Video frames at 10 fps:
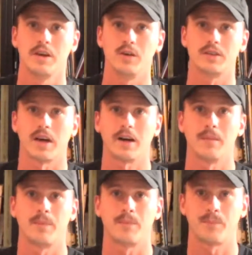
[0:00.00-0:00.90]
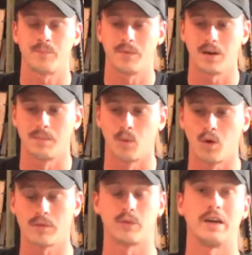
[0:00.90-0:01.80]
your entire
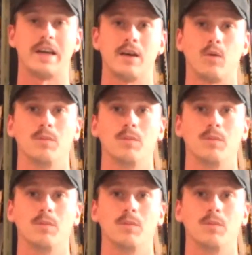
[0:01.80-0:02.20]
board for a hit